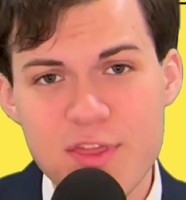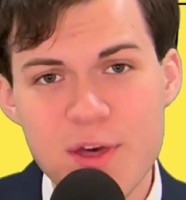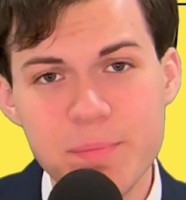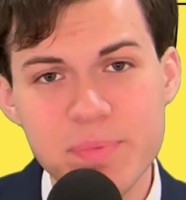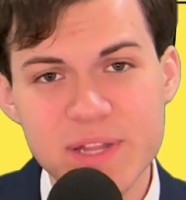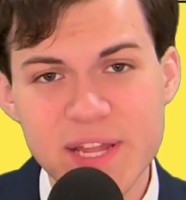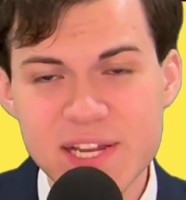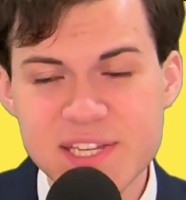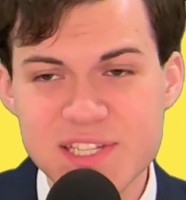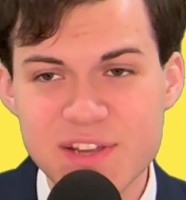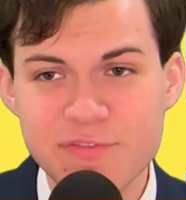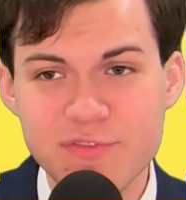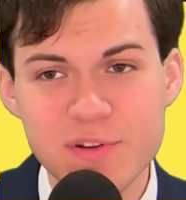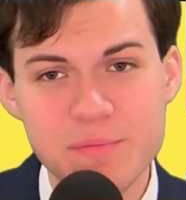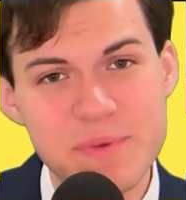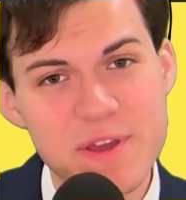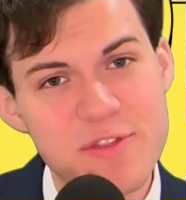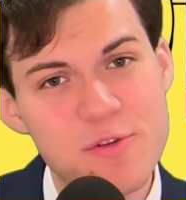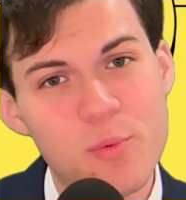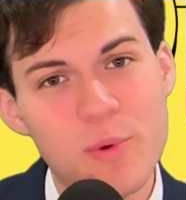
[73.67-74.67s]
the plaintiff
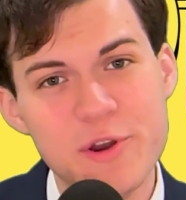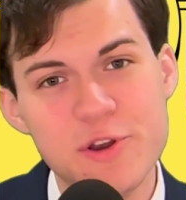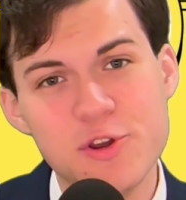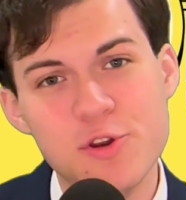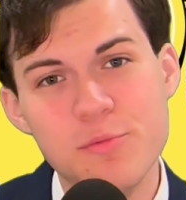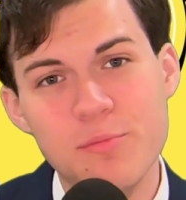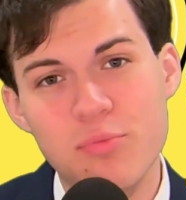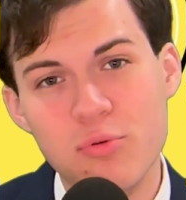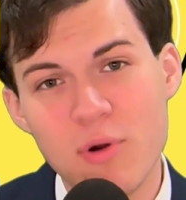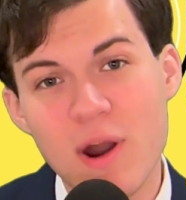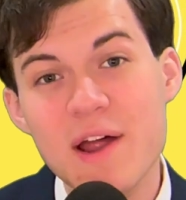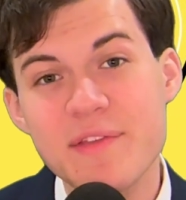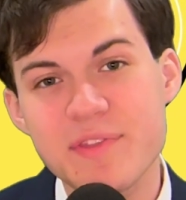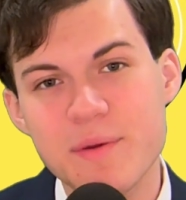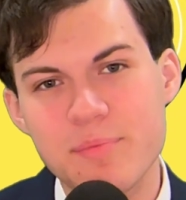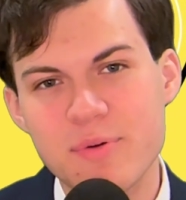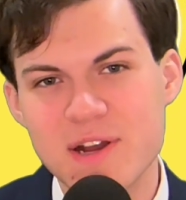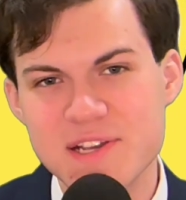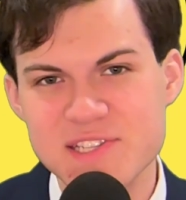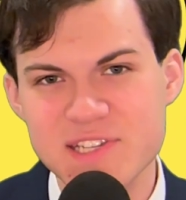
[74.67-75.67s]
would be the one who brought
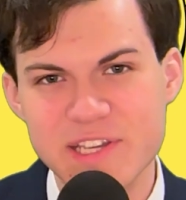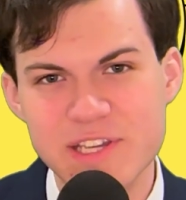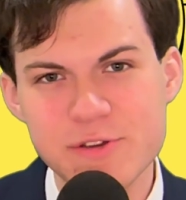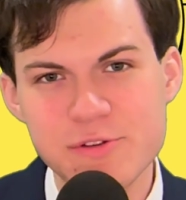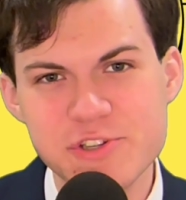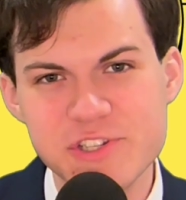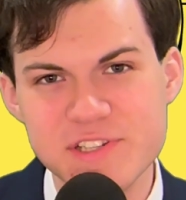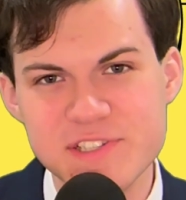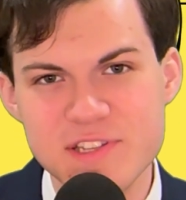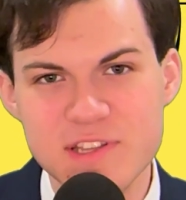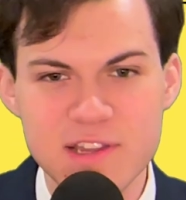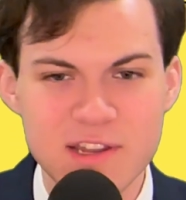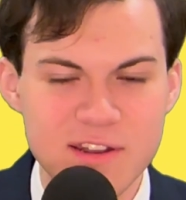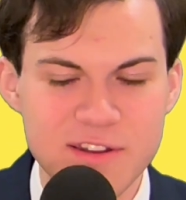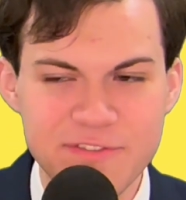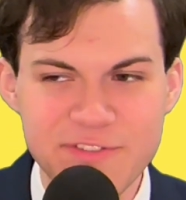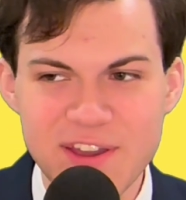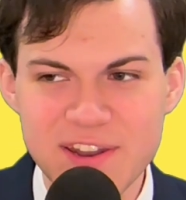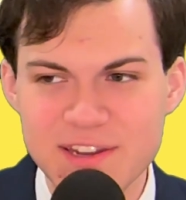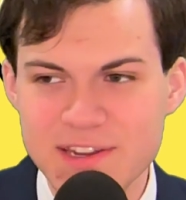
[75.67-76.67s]
the prosecution to the
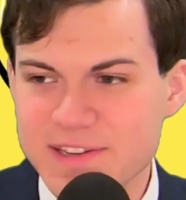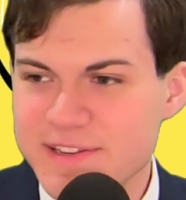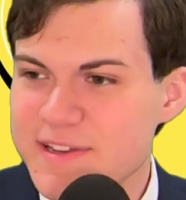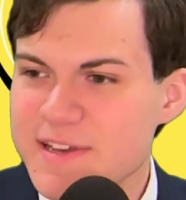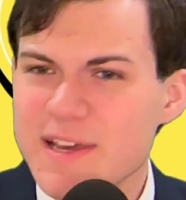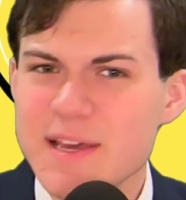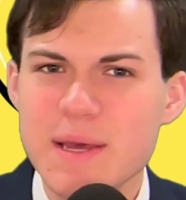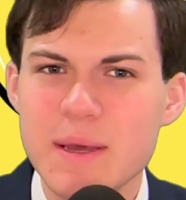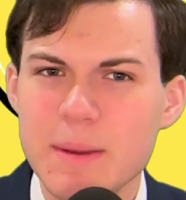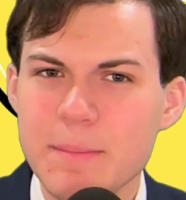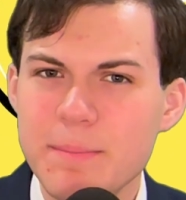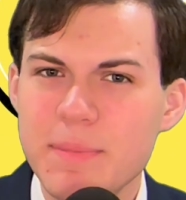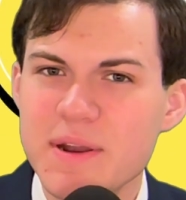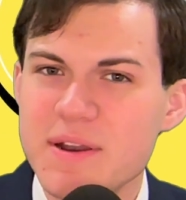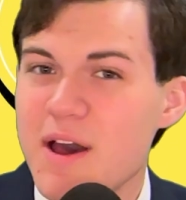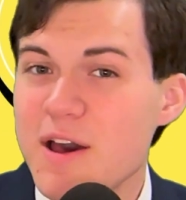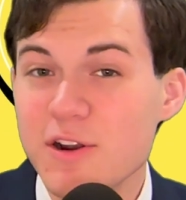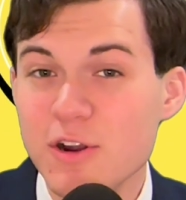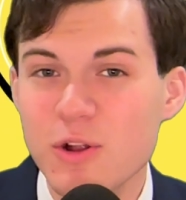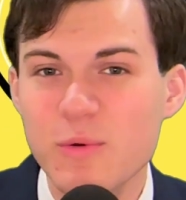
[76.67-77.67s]
defendant, but
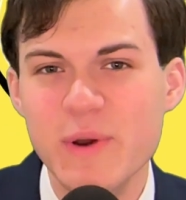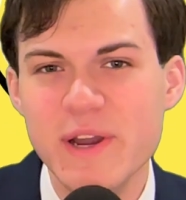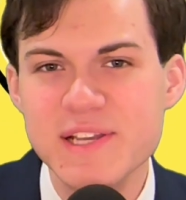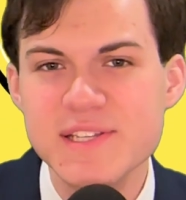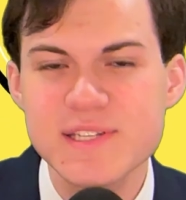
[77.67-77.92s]
not always. A